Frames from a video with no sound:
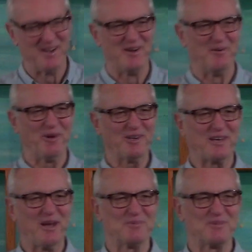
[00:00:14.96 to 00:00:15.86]
What
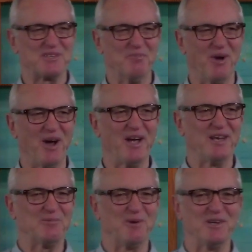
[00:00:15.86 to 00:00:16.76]
comes to
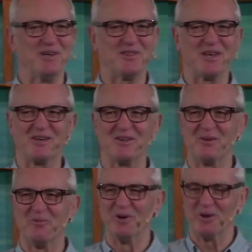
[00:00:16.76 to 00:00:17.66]
mind when you think of
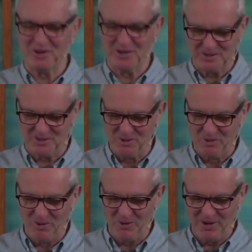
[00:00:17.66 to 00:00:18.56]
the word
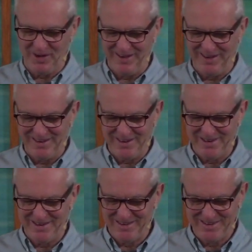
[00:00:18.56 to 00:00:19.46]
glory?
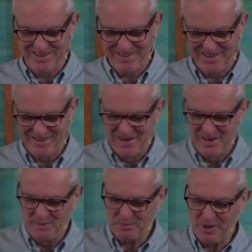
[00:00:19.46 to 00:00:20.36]

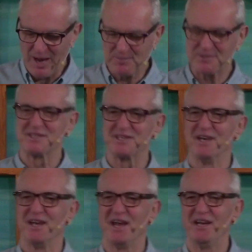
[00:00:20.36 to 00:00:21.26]
Perhaps
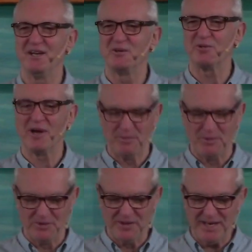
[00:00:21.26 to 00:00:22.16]
an
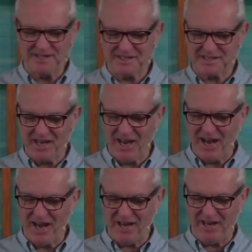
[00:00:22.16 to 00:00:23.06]
incredible night
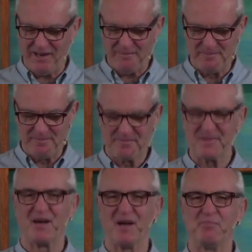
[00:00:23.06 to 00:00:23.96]
sky,
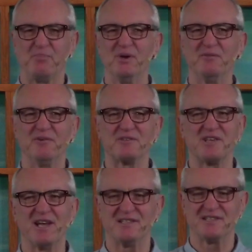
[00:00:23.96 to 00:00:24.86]
a beautiful
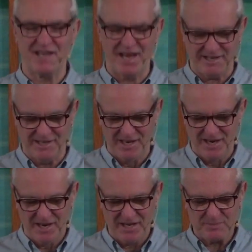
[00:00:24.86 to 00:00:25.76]
sunset,
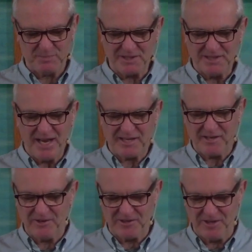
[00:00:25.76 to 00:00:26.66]
a
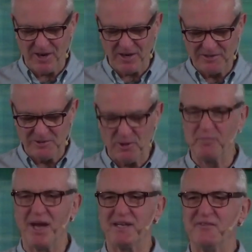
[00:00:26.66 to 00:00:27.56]
spectacular garden, or a
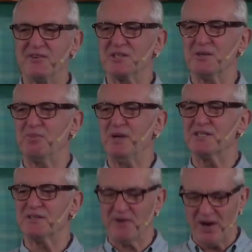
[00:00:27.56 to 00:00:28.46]
magnificent
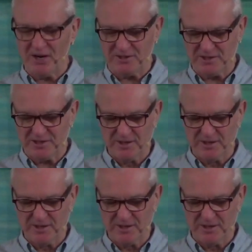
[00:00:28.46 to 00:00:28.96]
piece of art,